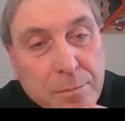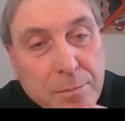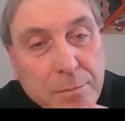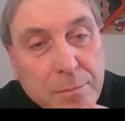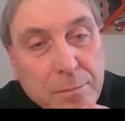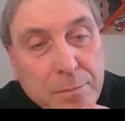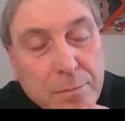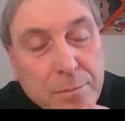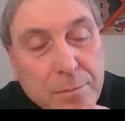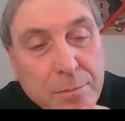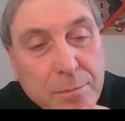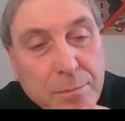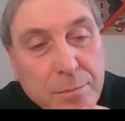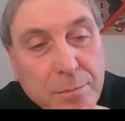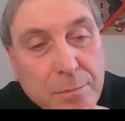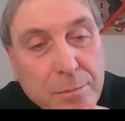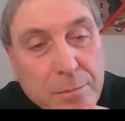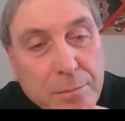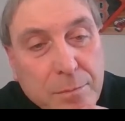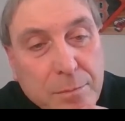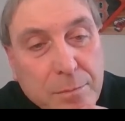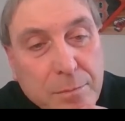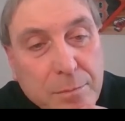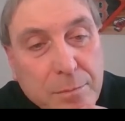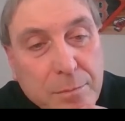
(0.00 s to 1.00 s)

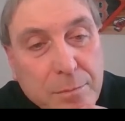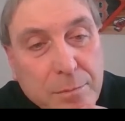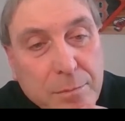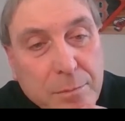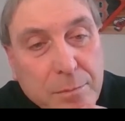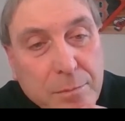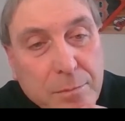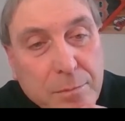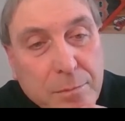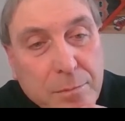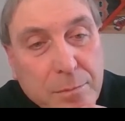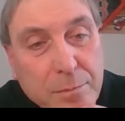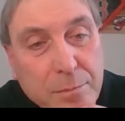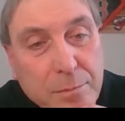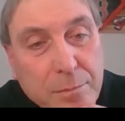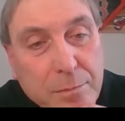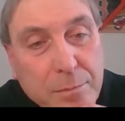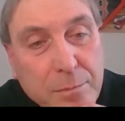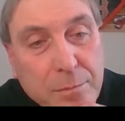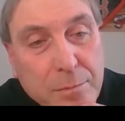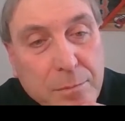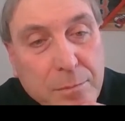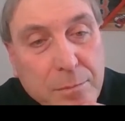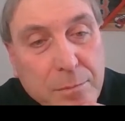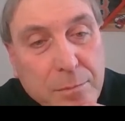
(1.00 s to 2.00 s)

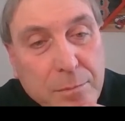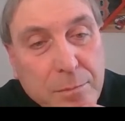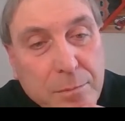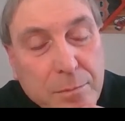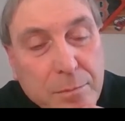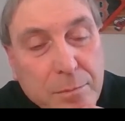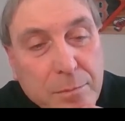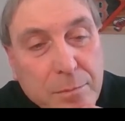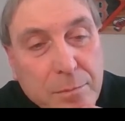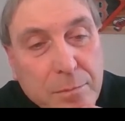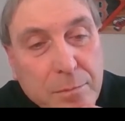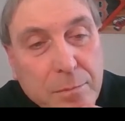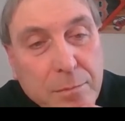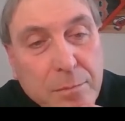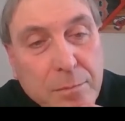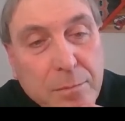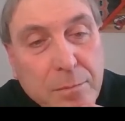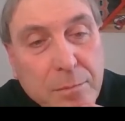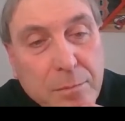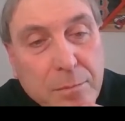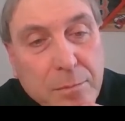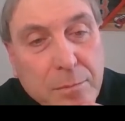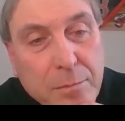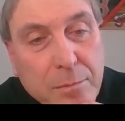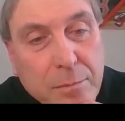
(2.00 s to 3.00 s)

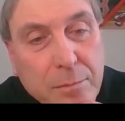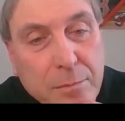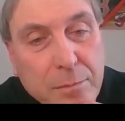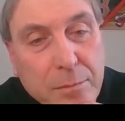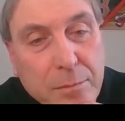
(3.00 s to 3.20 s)
[no speech]